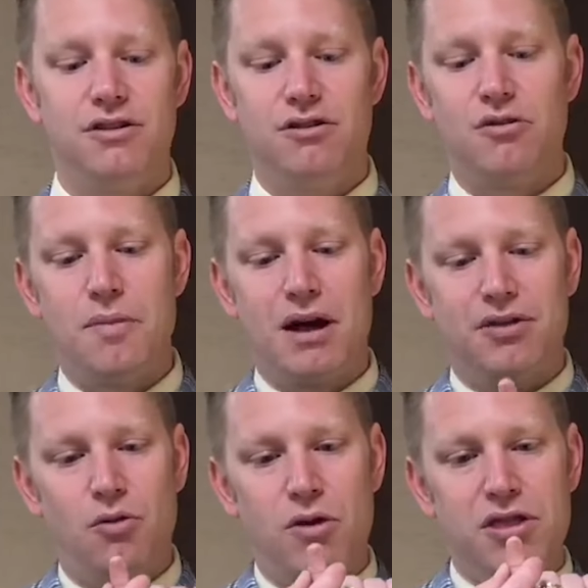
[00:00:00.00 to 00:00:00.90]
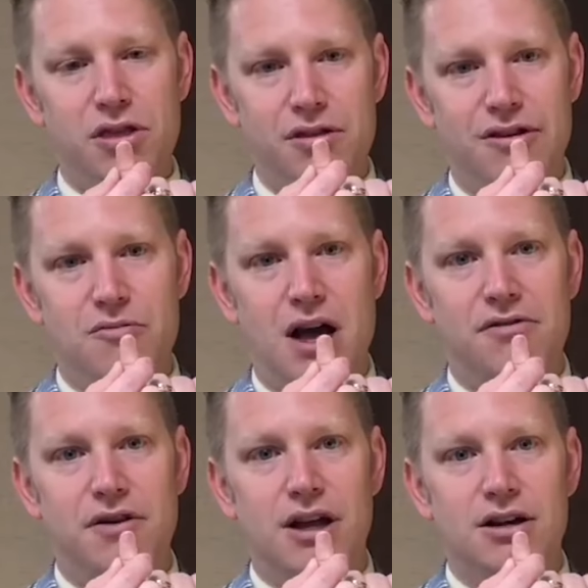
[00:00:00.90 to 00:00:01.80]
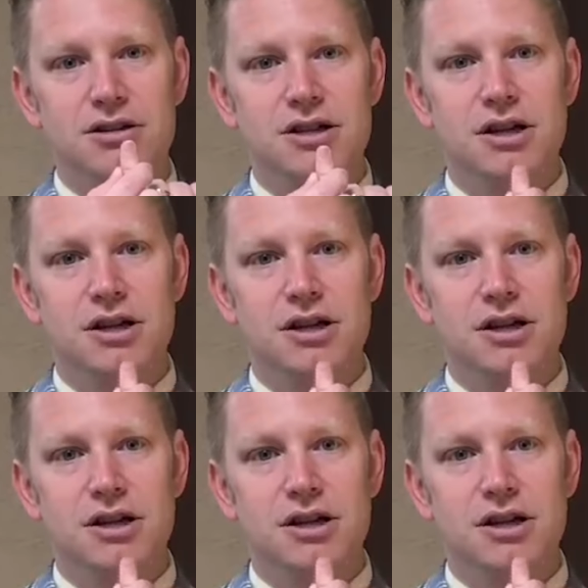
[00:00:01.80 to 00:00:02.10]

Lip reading: So it's about the width of my finger.